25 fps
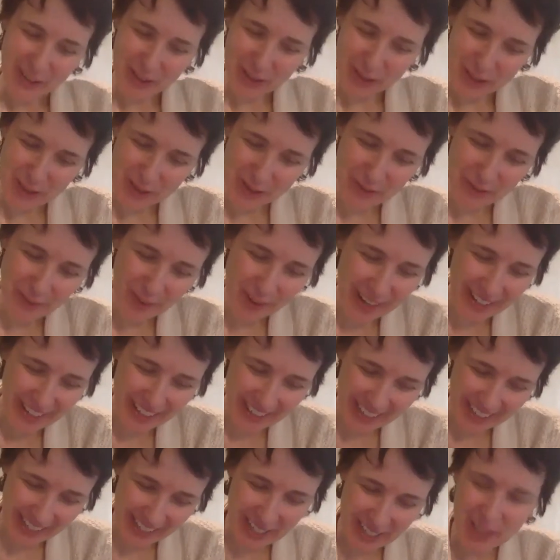Could you
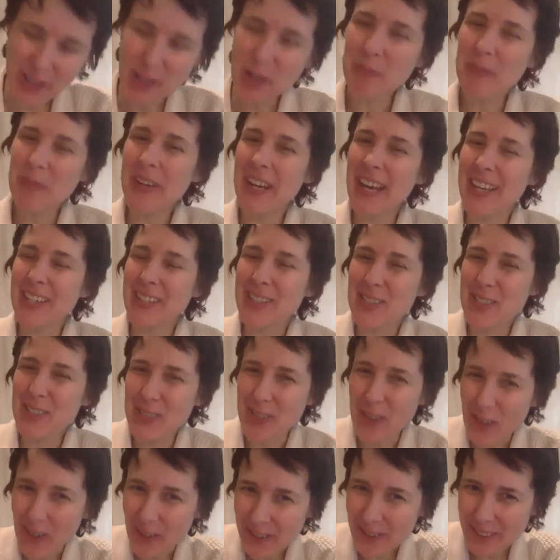finally nominate a
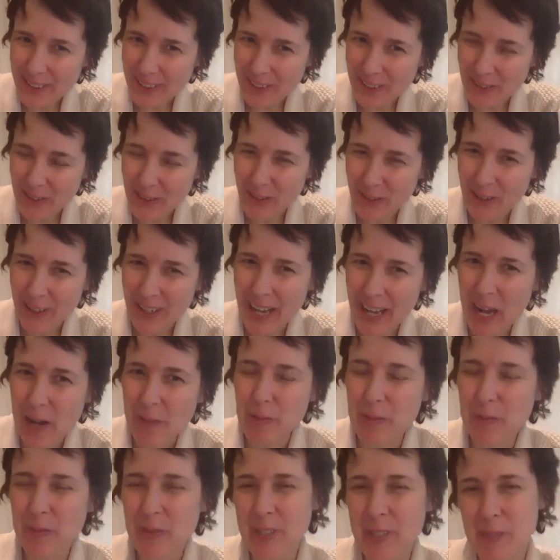song or an
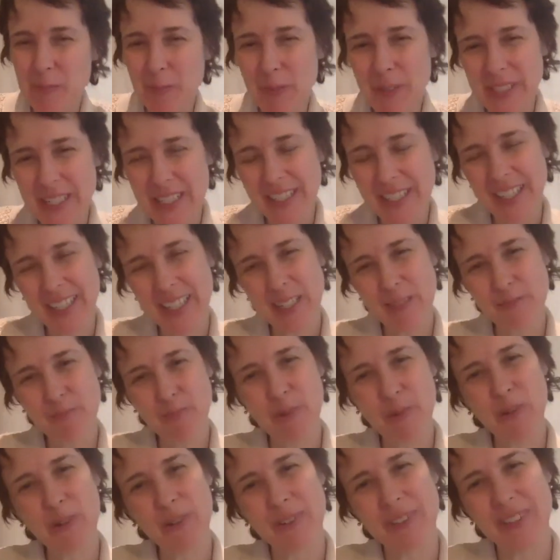album that's particularly
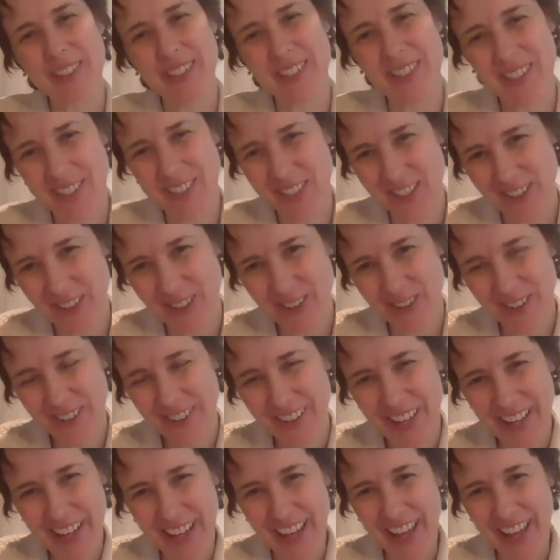important to you